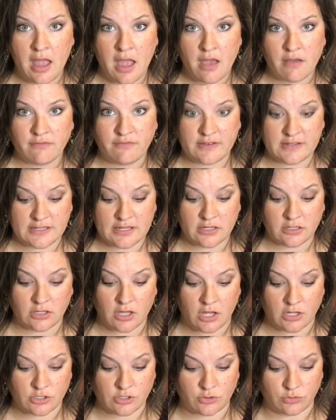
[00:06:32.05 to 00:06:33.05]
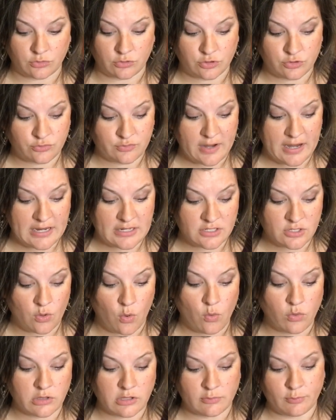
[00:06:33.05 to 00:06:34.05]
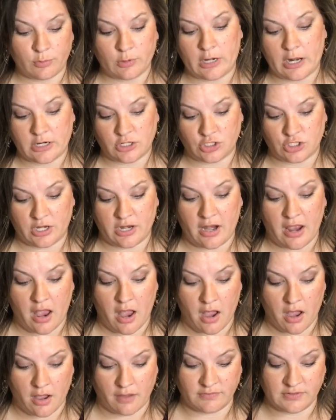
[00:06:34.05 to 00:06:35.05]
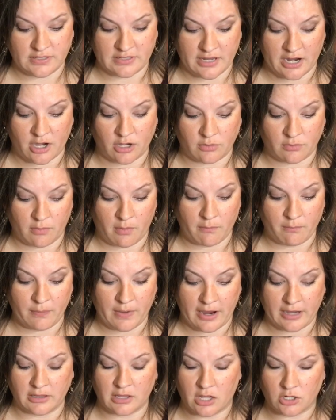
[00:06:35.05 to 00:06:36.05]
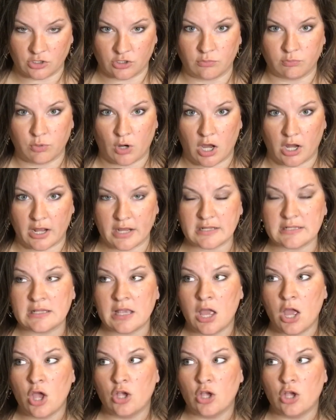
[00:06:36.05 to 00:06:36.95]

physiological traits or the production of desired biological products.